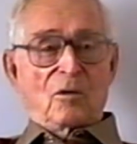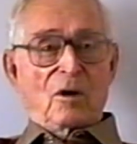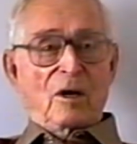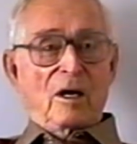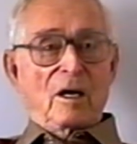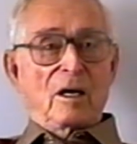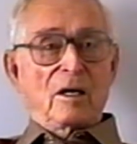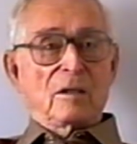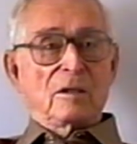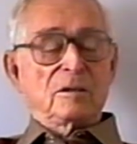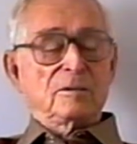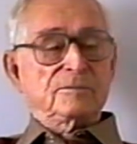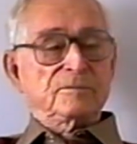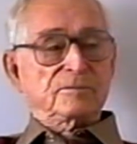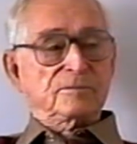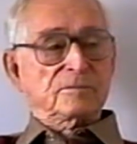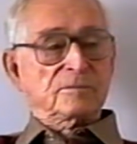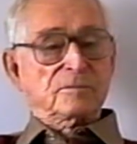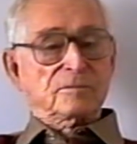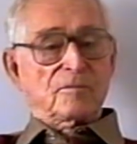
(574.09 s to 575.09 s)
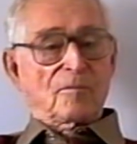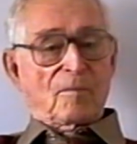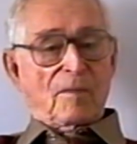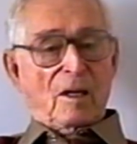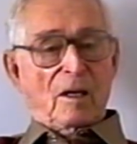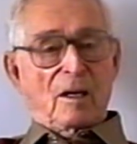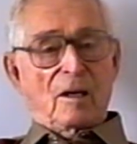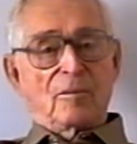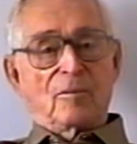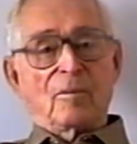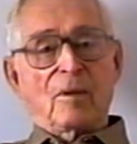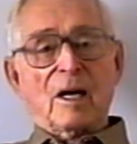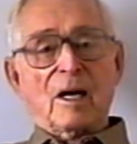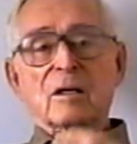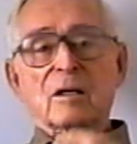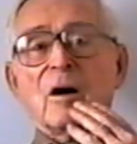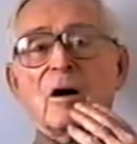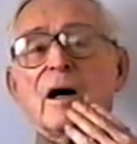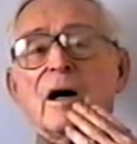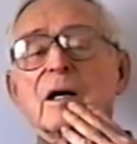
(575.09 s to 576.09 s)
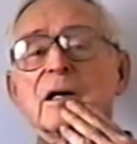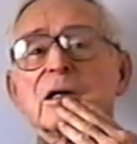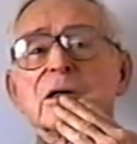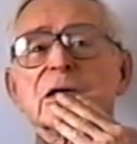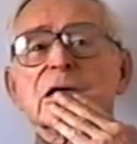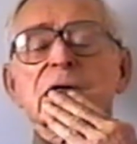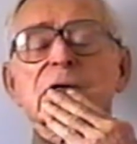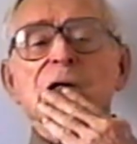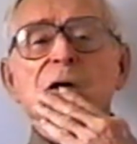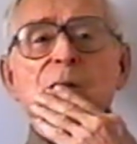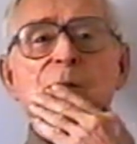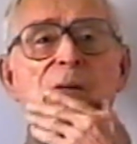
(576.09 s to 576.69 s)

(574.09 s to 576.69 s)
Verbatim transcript: Well, I don't know